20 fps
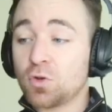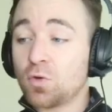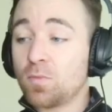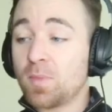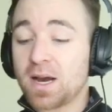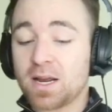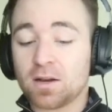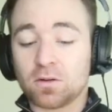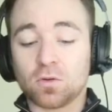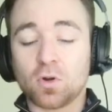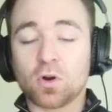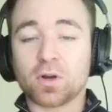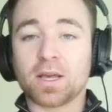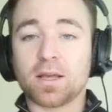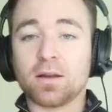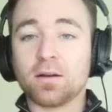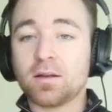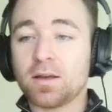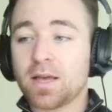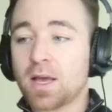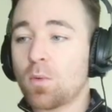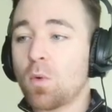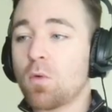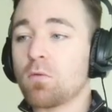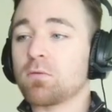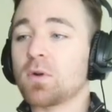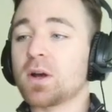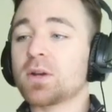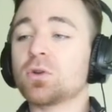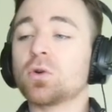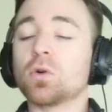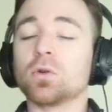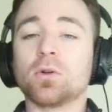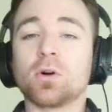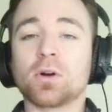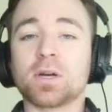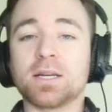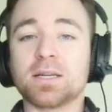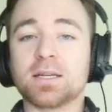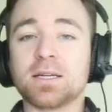You might log in, it will run your
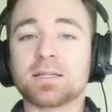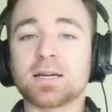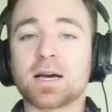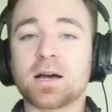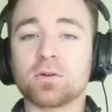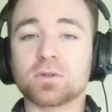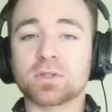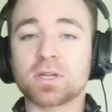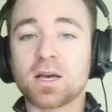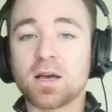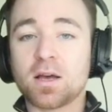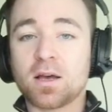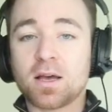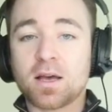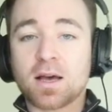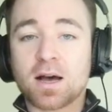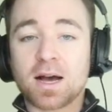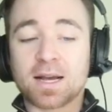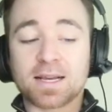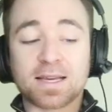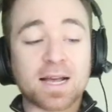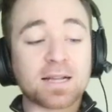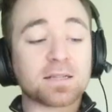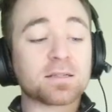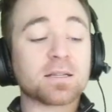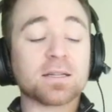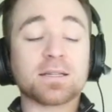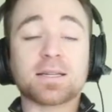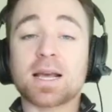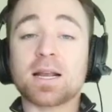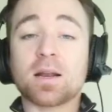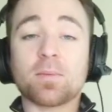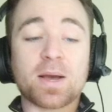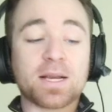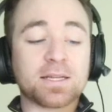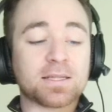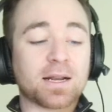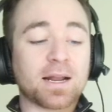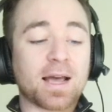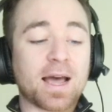login details against the
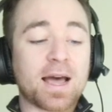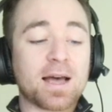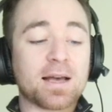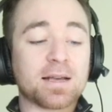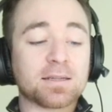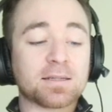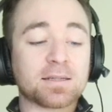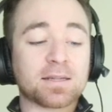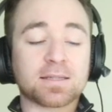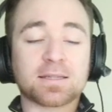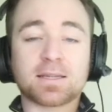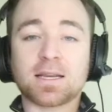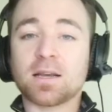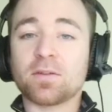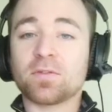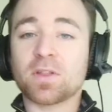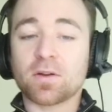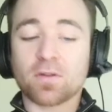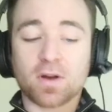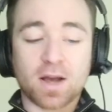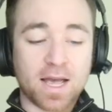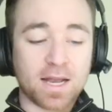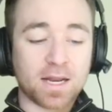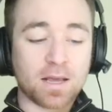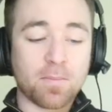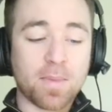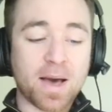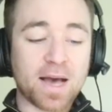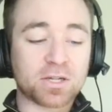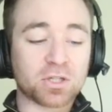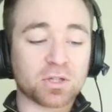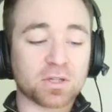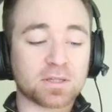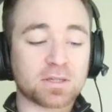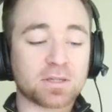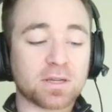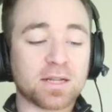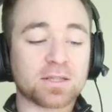database that it has to see if there are any matches.